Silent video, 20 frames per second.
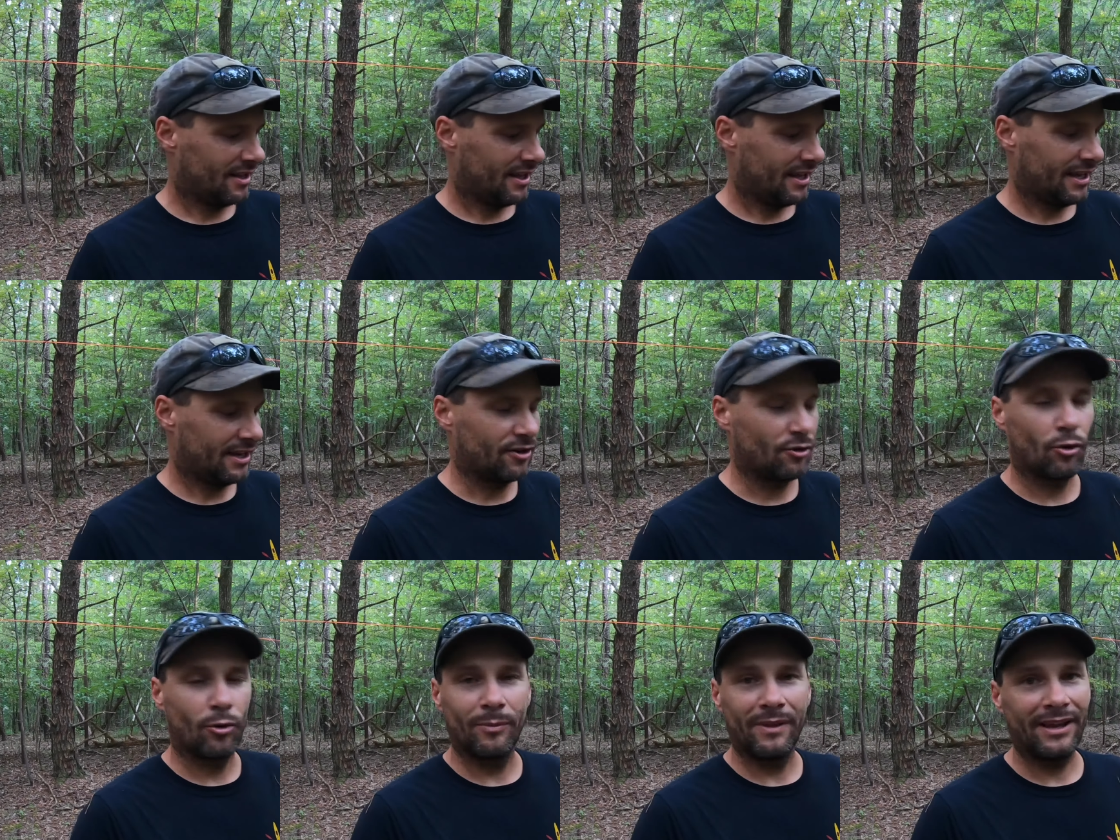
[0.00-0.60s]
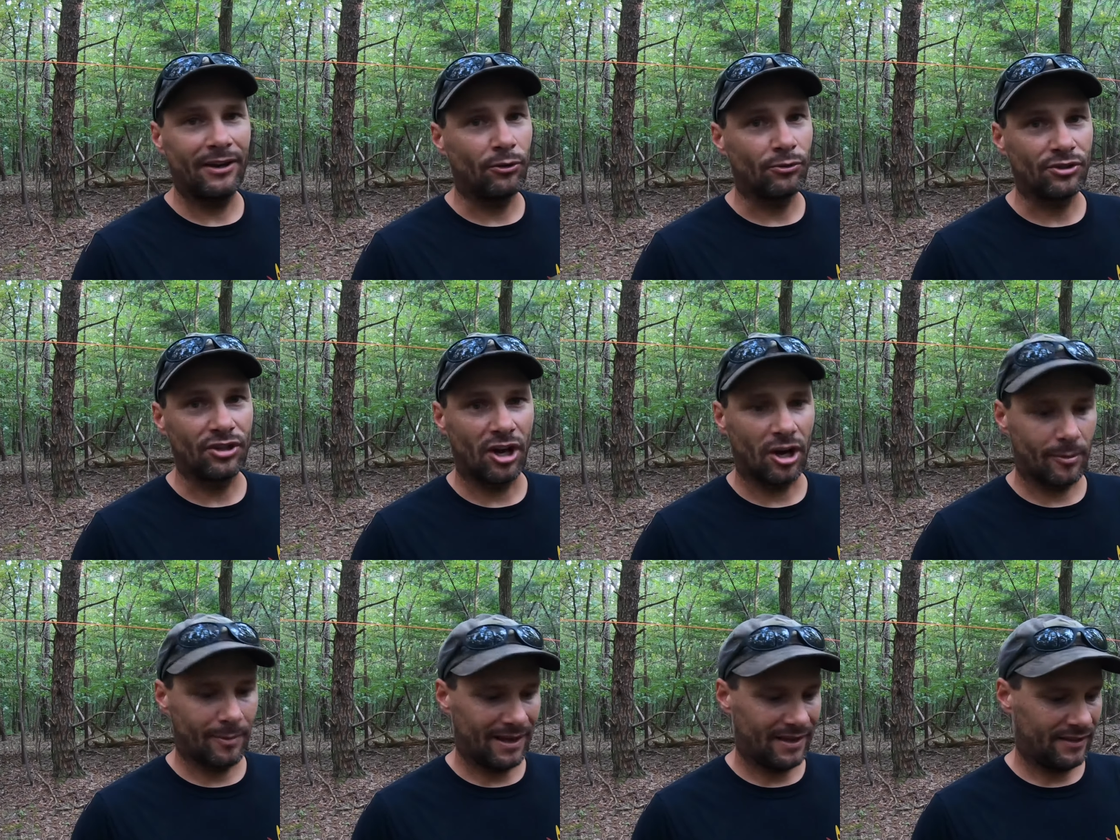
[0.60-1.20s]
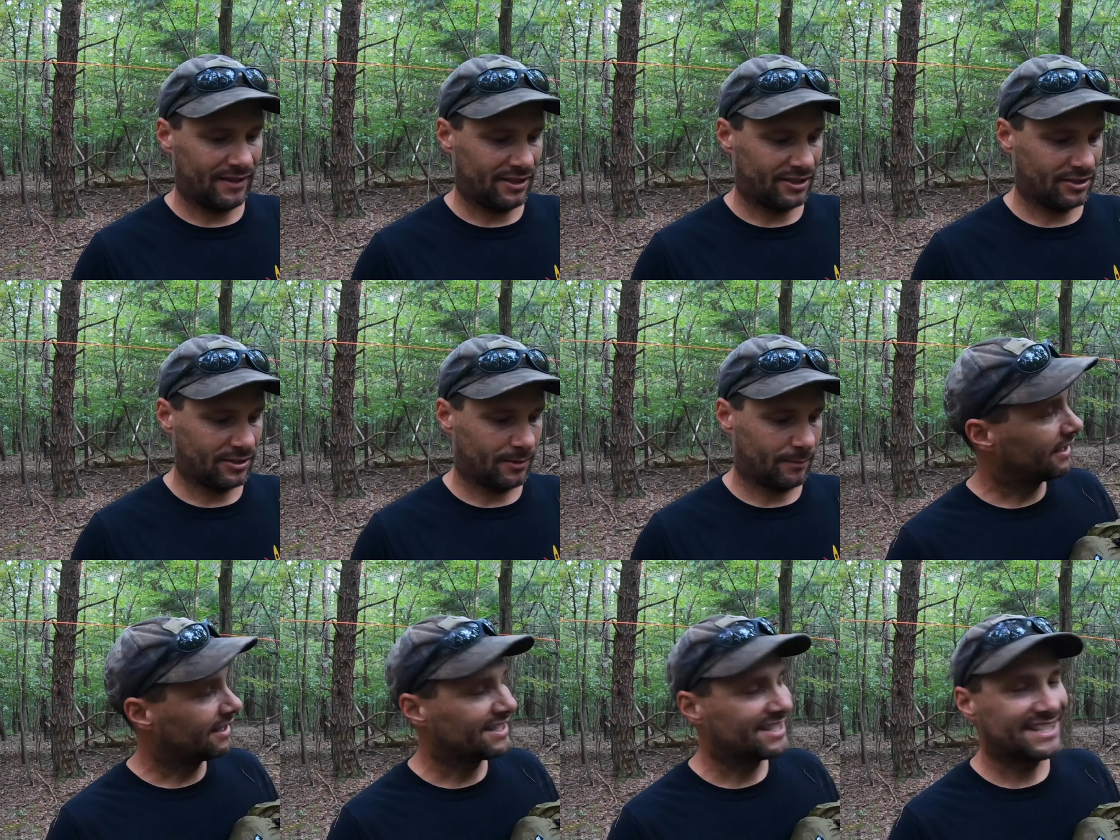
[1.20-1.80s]
And normally I don't talk about this.
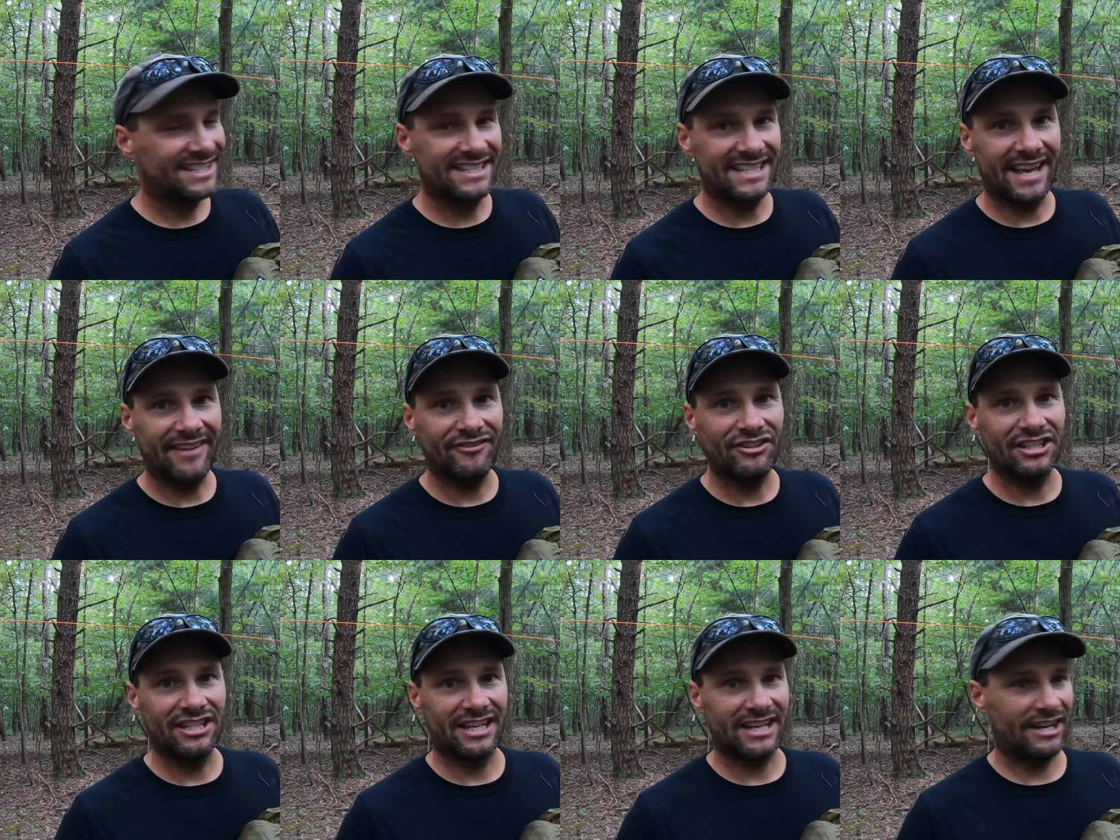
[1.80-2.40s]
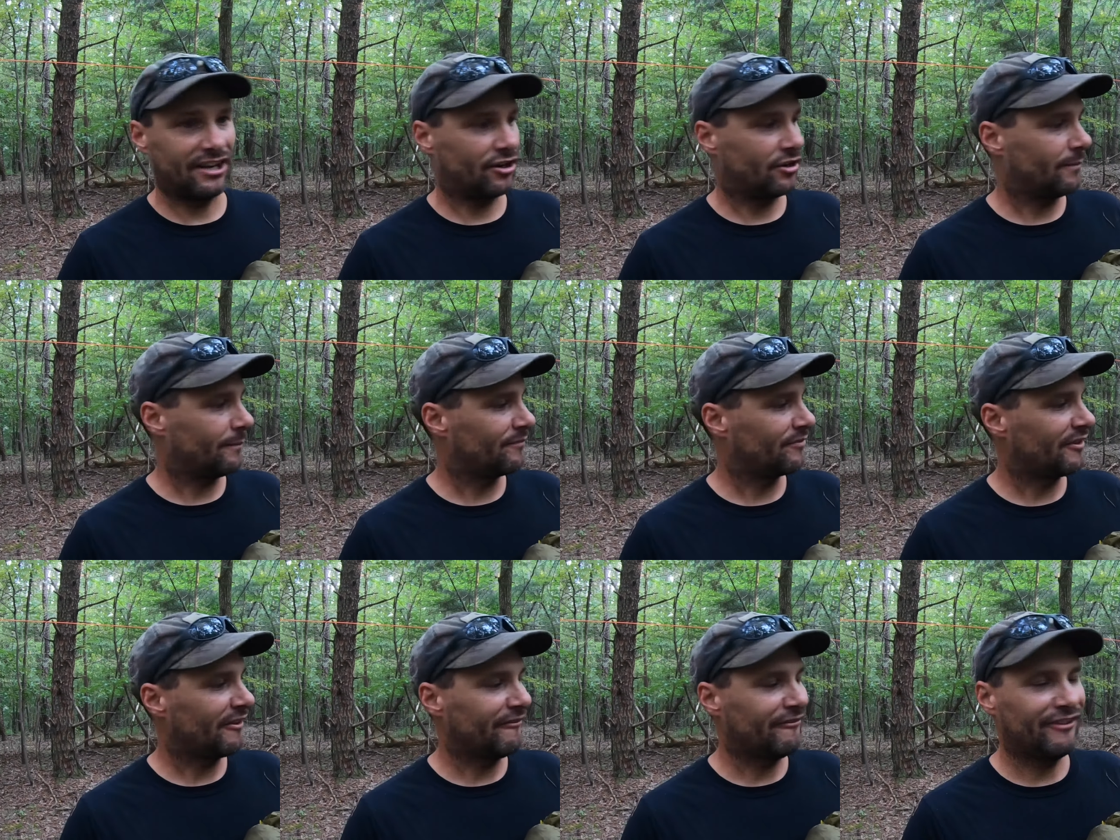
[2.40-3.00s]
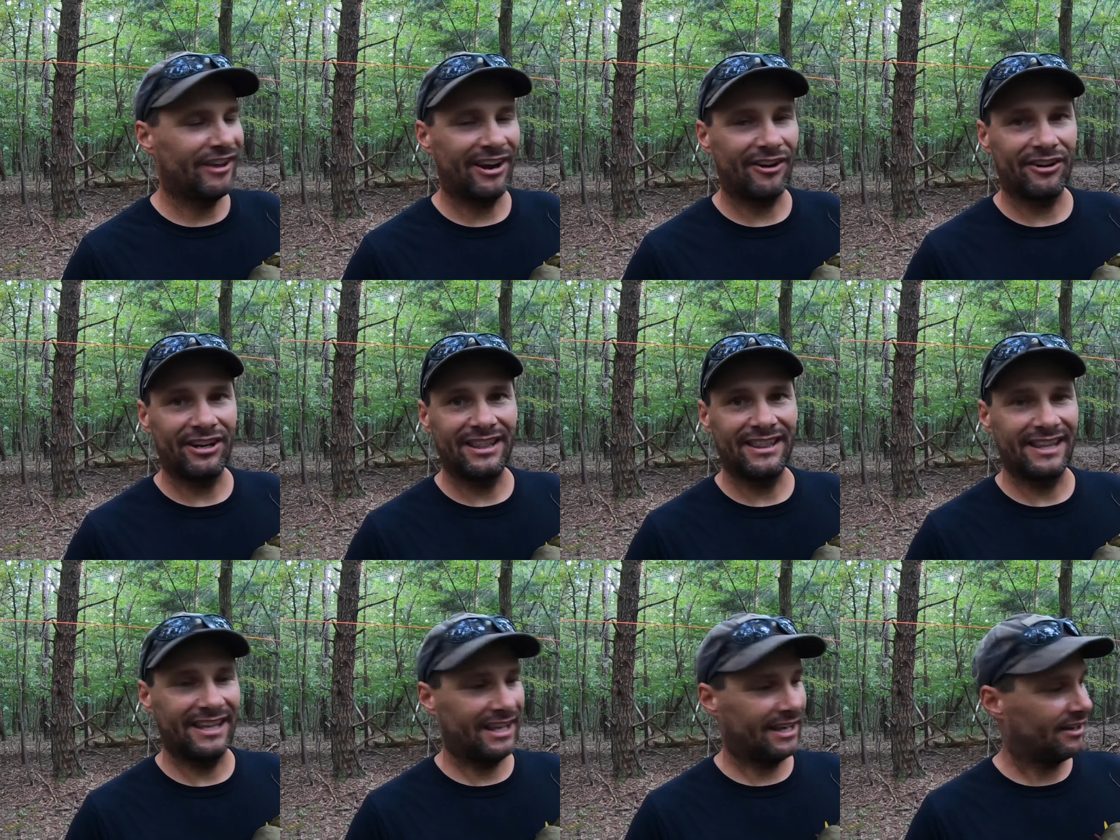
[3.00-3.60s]
7 denier, very
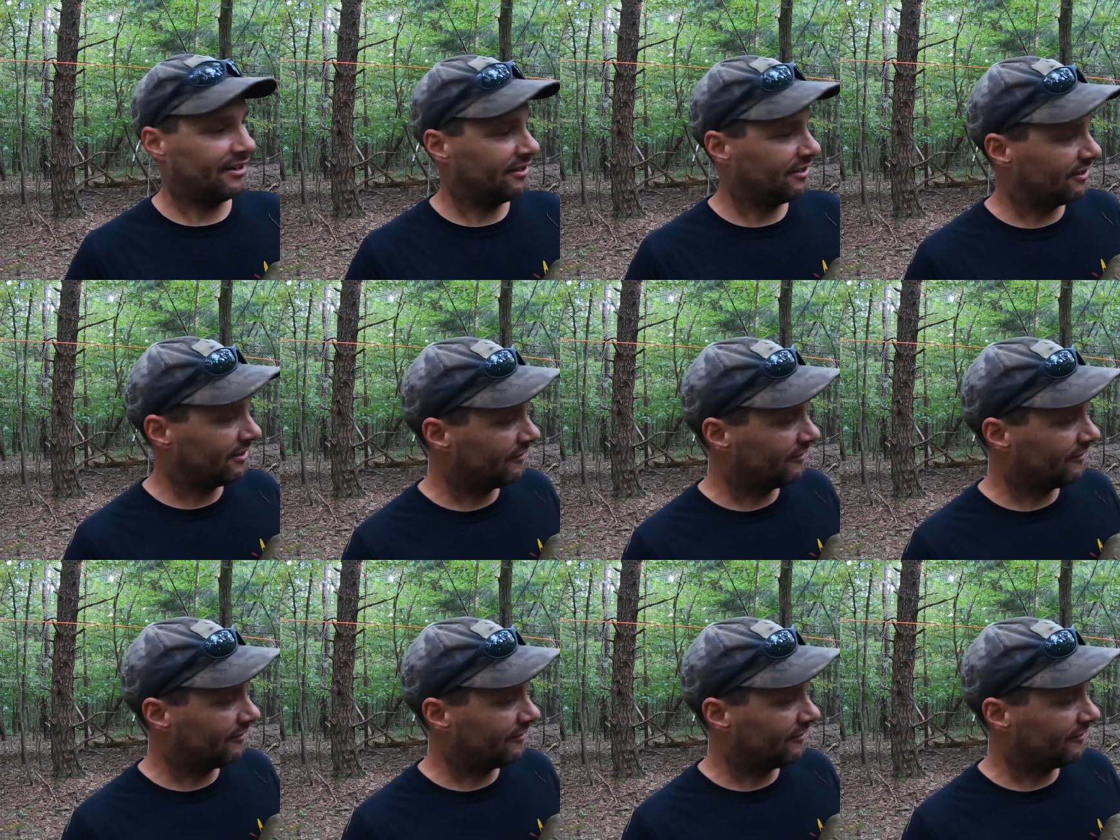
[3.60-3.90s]
thin.